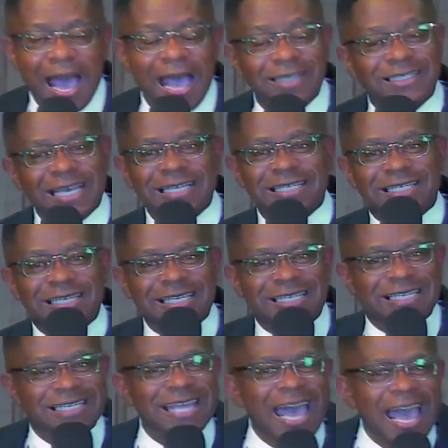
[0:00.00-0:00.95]
that
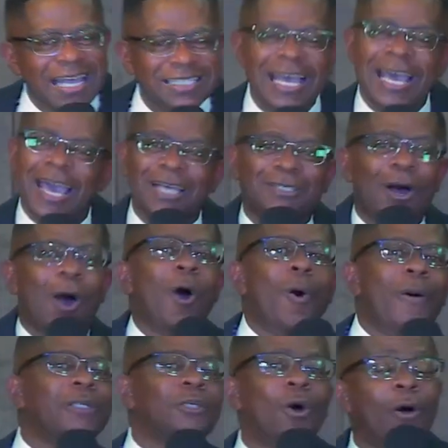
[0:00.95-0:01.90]
success is
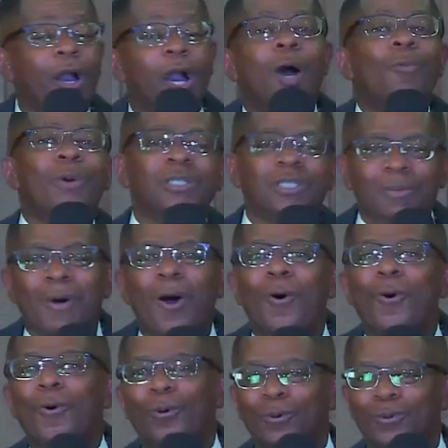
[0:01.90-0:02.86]
always going to come with some
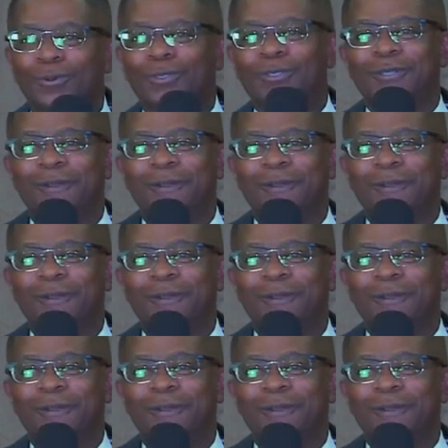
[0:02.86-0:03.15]
holes.